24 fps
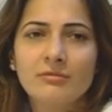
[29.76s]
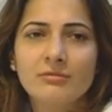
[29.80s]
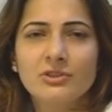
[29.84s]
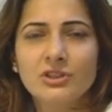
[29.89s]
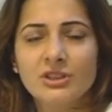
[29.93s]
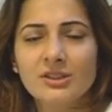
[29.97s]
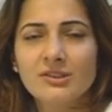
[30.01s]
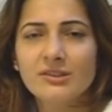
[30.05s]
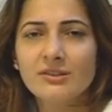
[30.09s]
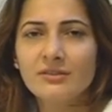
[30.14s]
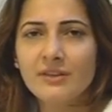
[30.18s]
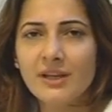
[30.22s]

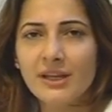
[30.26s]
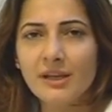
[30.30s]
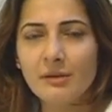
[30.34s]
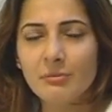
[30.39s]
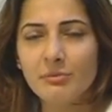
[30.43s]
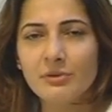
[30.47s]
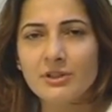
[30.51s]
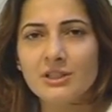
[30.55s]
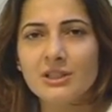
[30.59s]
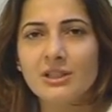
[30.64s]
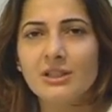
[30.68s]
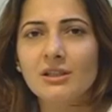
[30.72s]
she's a very
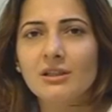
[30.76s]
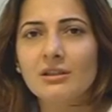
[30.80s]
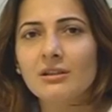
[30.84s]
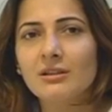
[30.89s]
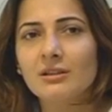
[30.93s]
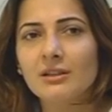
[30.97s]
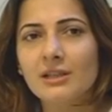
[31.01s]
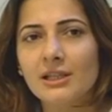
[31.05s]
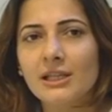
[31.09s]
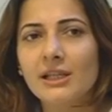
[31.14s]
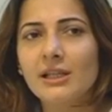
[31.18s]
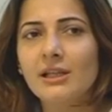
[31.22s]
pretty
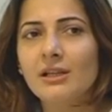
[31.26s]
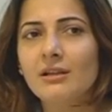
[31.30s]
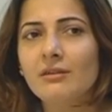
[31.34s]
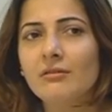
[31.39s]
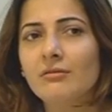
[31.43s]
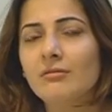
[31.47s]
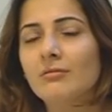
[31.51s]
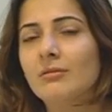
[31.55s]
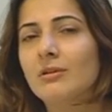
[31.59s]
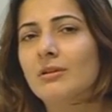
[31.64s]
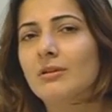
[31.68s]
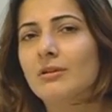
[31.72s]

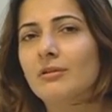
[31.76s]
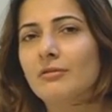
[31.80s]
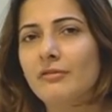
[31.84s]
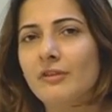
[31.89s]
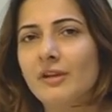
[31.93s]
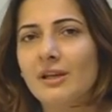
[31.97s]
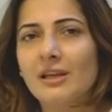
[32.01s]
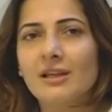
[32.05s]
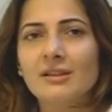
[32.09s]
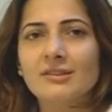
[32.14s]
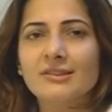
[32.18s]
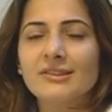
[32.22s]
girly
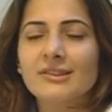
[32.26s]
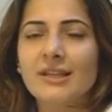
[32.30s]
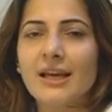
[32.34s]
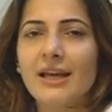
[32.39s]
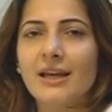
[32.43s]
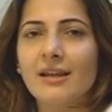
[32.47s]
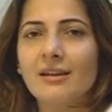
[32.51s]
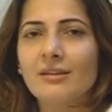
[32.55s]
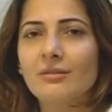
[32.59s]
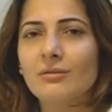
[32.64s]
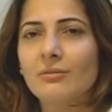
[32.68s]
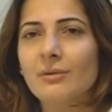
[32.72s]
face
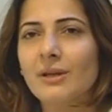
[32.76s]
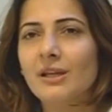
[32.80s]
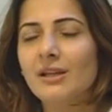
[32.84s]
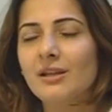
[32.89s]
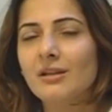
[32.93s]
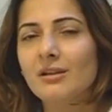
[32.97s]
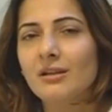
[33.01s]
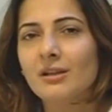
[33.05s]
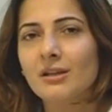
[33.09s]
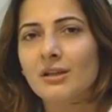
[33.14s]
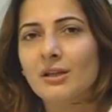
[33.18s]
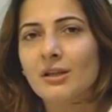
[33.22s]
and
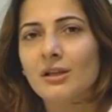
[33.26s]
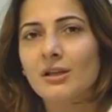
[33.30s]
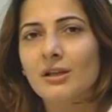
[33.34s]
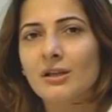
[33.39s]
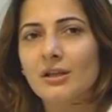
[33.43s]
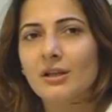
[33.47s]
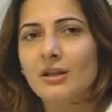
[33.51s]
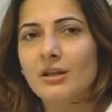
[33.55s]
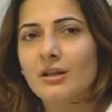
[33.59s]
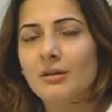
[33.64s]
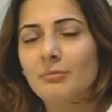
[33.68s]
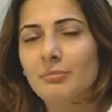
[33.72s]
very
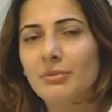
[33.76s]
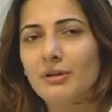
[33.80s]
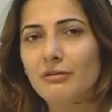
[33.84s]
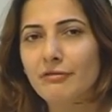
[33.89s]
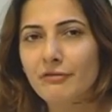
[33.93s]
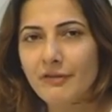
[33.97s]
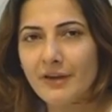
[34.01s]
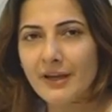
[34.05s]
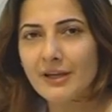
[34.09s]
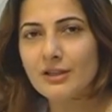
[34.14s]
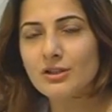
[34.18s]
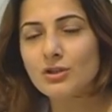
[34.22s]

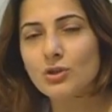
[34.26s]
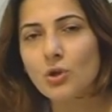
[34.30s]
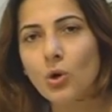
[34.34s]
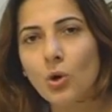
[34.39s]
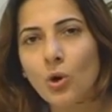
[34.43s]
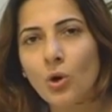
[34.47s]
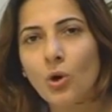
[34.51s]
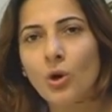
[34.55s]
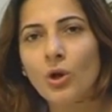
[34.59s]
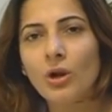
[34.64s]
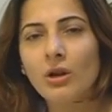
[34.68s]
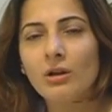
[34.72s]
perfect,
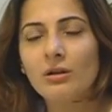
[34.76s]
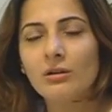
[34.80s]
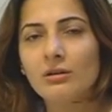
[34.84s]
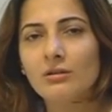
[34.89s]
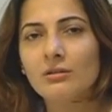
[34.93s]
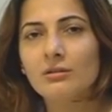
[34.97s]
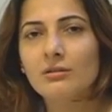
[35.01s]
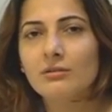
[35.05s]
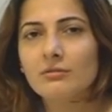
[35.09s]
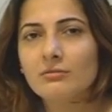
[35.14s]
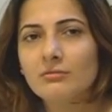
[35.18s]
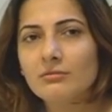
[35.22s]
tall,
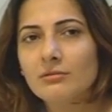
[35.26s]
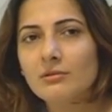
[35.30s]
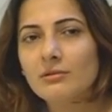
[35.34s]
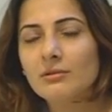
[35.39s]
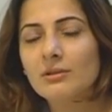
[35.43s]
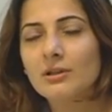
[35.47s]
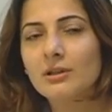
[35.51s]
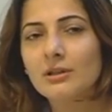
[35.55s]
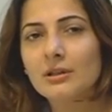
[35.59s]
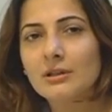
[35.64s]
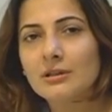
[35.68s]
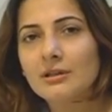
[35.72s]

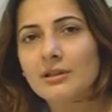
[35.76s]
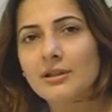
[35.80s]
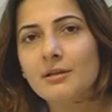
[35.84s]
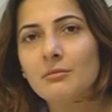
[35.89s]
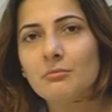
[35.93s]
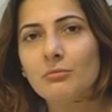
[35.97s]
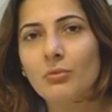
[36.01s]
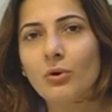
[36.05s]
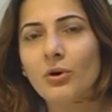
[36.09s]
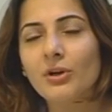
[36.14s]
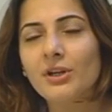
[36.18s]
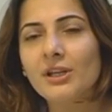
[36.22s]

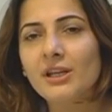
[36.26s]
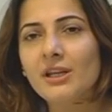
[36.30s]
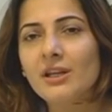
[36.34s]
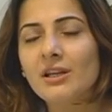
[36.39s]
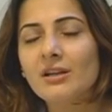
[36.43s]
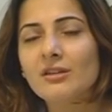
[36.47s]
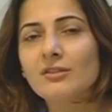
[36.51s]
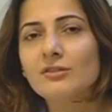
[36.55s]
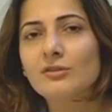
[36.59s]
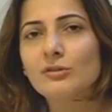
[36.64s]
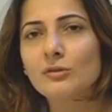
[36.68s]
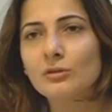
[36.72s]
thin
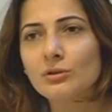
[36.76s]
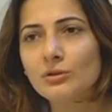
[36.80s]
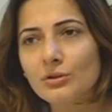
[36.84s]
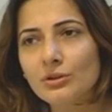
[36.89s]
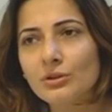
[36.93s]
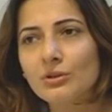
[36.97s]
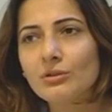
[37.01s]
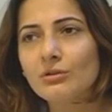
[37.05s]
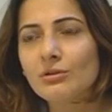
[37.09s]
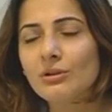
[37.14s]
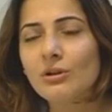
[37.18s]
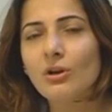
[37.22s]
body. So,
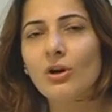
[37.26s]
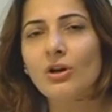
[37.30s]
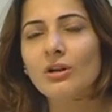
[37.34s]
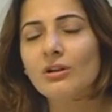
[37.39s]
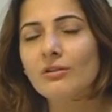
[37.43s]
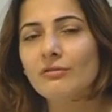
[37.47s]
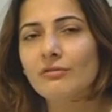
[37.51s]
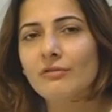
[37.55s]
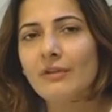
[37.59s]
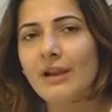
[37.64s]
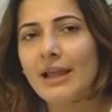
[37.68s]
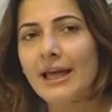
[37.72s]
a lot
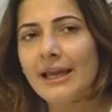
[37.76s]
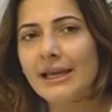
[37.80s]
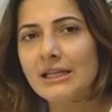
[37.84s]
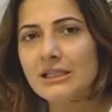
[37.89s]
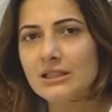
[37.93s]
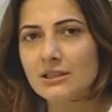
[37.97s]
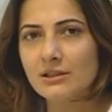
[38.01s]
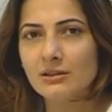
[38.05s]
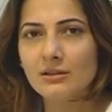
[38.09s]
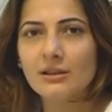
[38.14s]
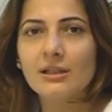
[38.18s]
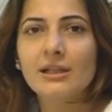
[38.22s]
of
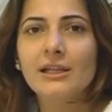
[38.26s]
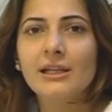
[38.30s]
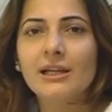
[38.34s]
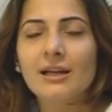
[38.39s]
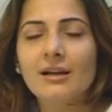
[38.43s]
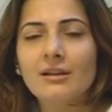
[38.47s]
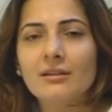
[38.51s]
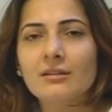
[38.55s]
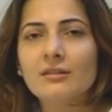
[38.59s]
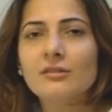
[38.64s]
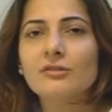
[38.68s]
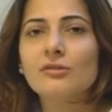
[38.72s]
light girly
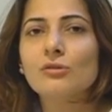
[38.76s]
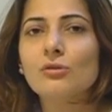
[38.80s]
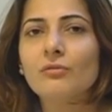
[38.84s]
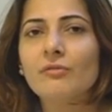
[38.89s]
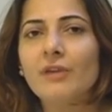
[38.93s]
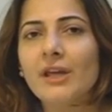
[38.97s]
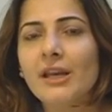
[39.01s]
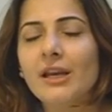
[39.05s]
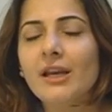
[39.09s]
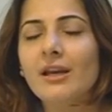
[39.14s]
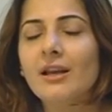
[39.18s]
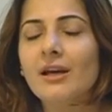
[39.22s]
colors look
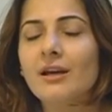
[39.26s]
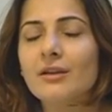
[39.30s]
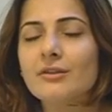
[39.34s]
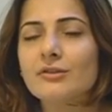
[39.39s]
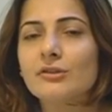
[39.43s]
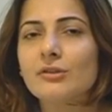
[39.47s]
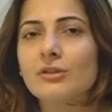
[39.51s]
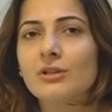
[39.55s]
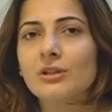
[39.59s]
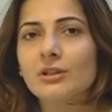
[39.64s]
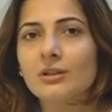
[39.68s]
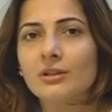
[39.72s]
very
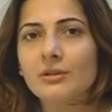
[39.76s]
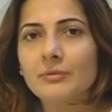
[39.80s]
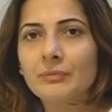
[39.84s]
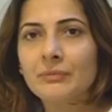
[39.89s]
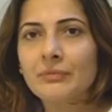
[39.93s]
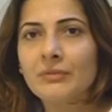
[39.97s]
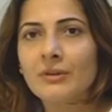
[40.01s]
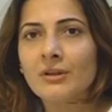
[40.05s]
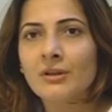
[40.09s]
nice on her.